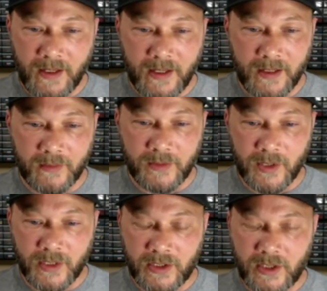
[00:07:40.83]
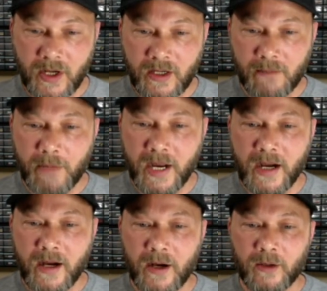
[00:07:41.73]
So let's talk
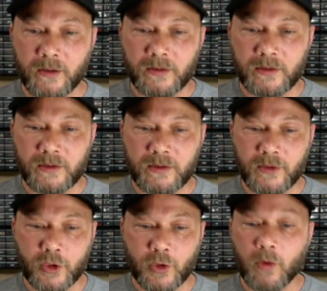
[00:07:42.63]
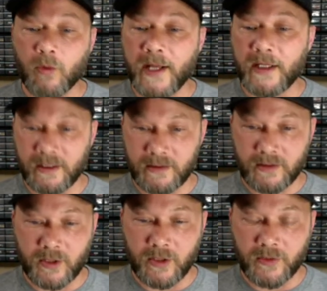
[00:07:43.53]
about the store ranking.
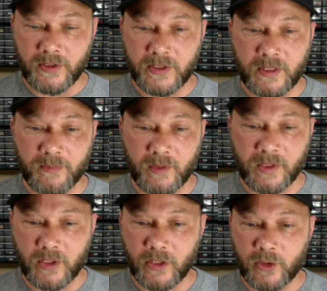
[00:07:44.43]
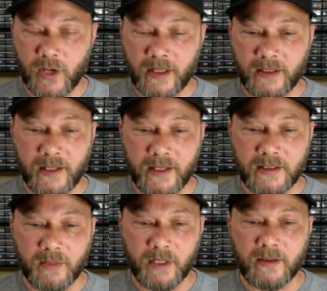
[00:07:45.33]
So this is something I started tracking last
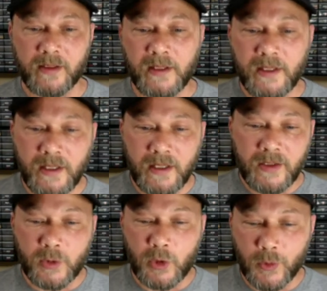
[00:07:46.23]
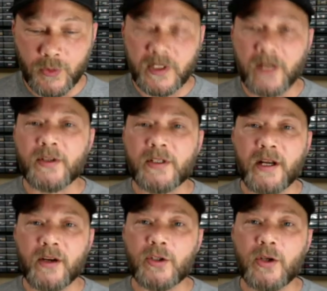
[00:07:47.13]
month. So total sellers in
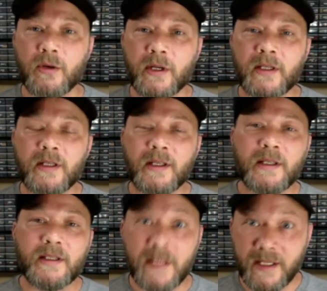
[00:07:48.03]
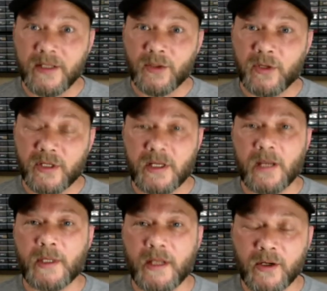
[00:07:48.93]
Arizona did increase. I
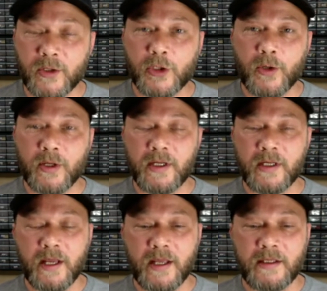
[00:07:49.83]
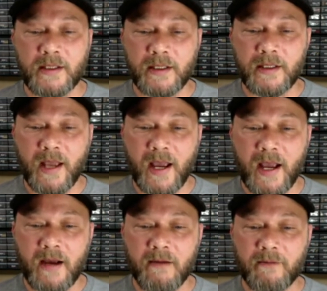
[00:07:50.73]
mean, Arizona did
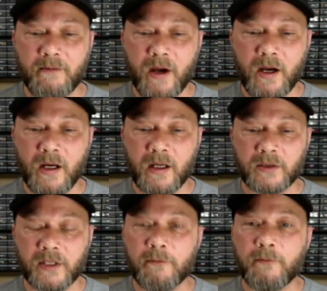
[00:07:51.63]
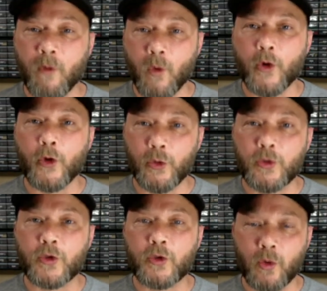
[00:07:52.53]
have looks like 4 new
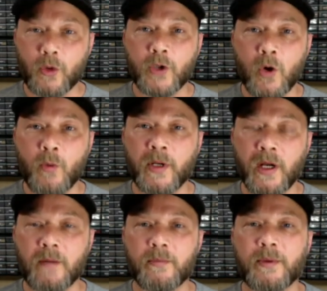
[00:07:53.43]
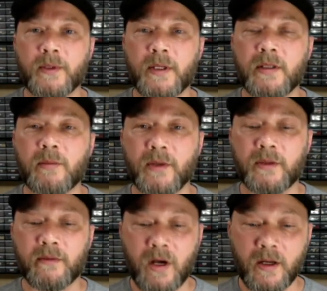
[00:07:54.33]
stores open up in the month
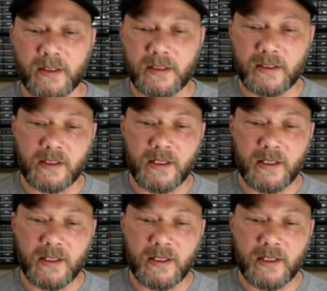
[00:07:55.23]
of August.